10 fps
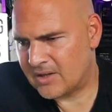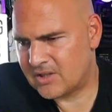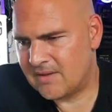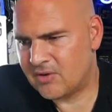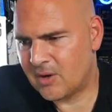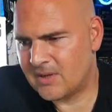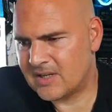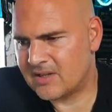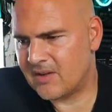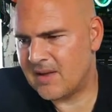Steve Darby
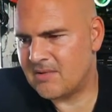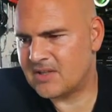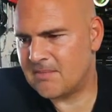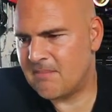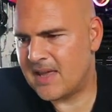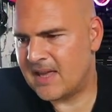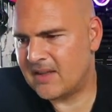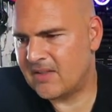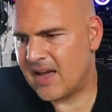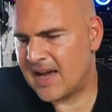says, are they
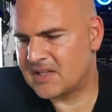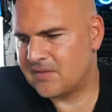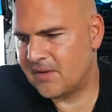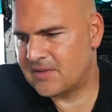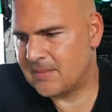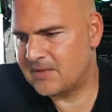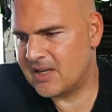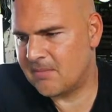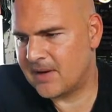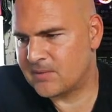making the
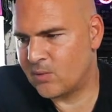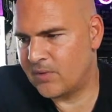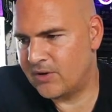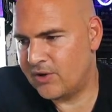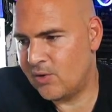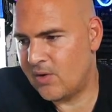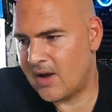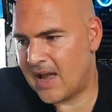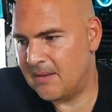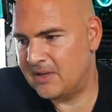X570 compatible with the new
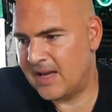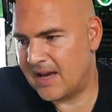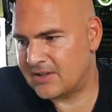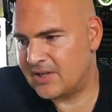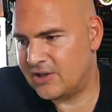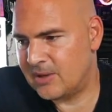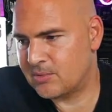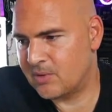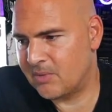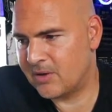AMD XT
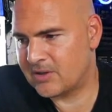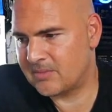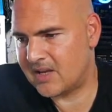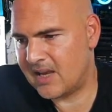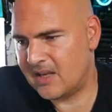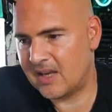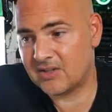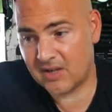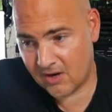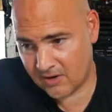chips with a BIOS update?
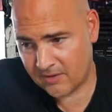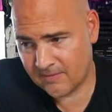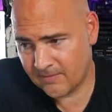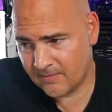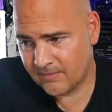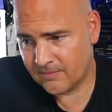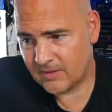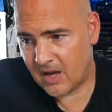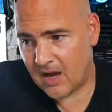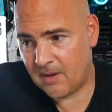Yes, they are.
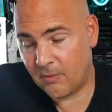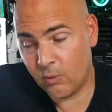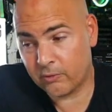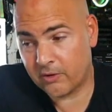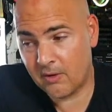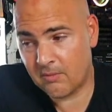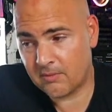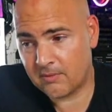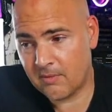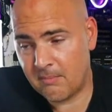Also,
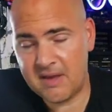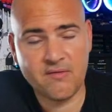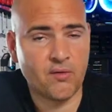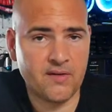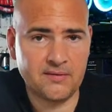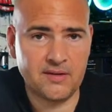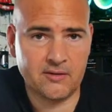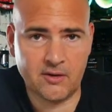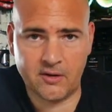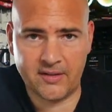
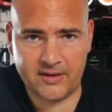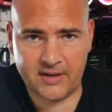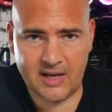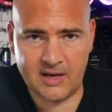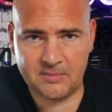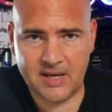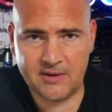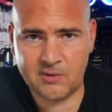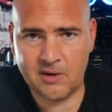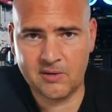B450s look like they're going to get an update
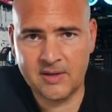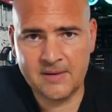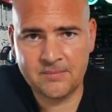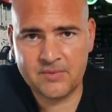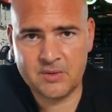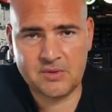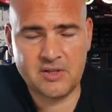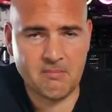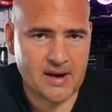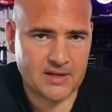as well,
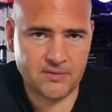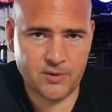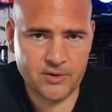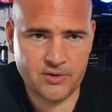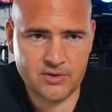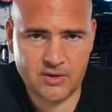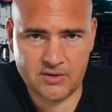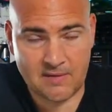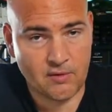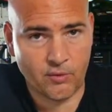especially the Max versions,
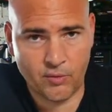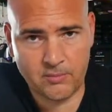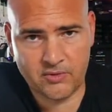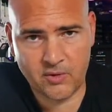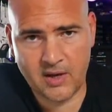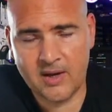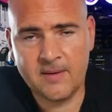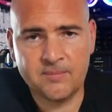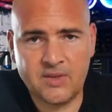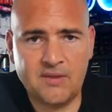because they've got the room to do it.
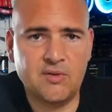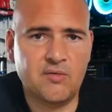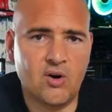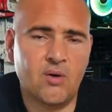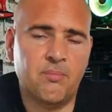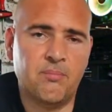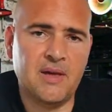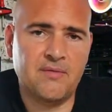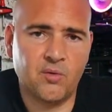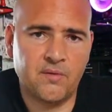If you've got a
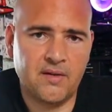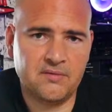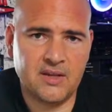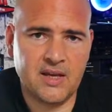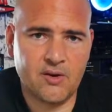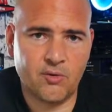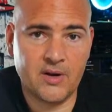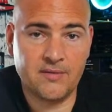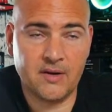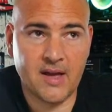B450
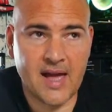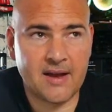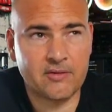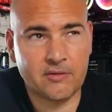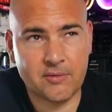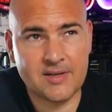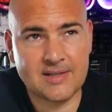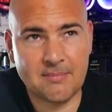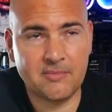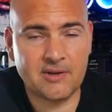or even an
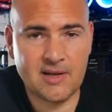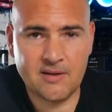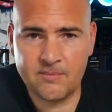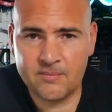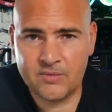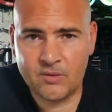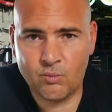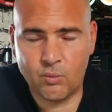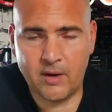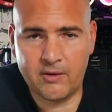X370,
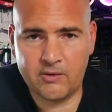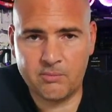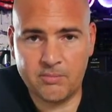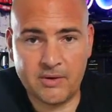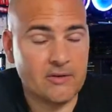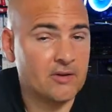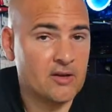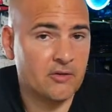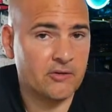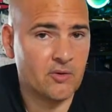which potentially
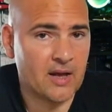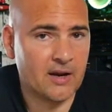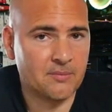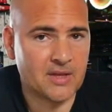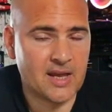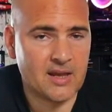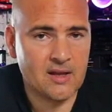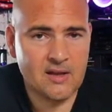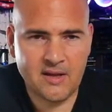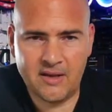could still get an update,
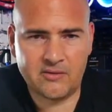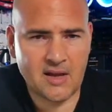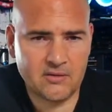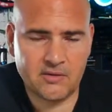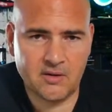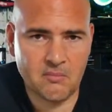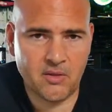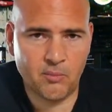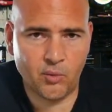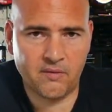it's down to the
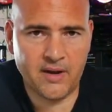motherboard